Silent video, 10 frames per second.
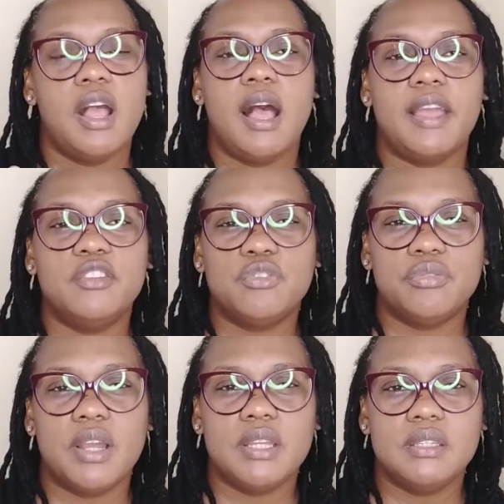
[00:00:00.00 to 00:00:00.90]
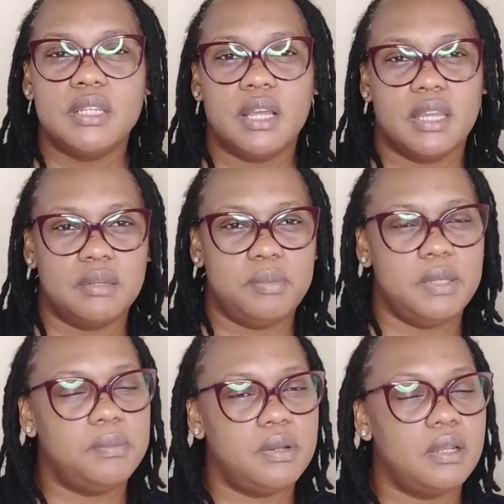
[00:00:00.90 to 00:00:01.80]
I try to guide
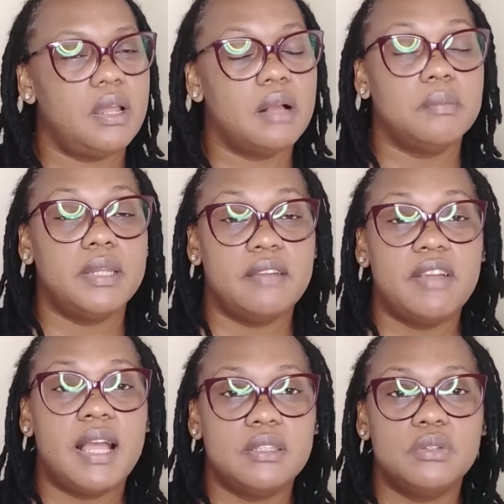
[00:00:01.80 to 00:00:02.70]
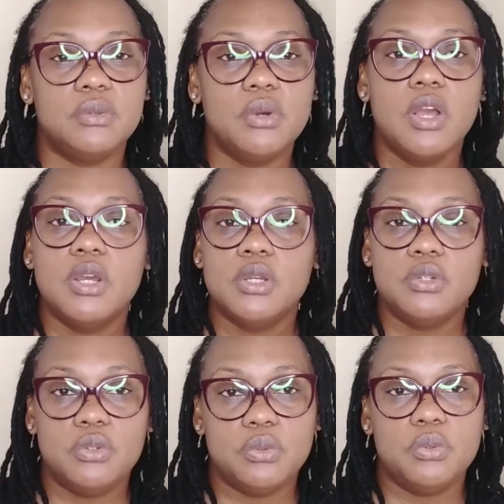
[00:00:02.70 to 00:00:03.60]
people along, but I've had to
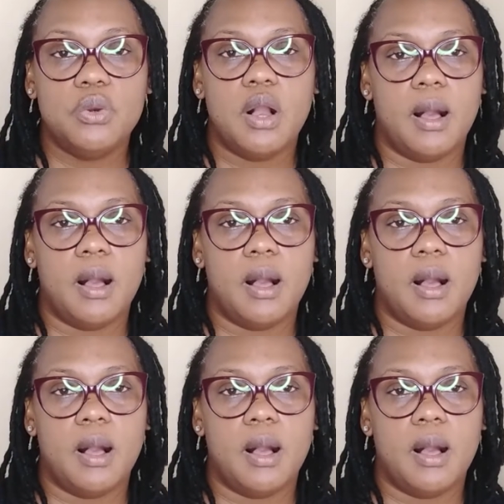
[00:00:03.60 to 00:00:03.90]
do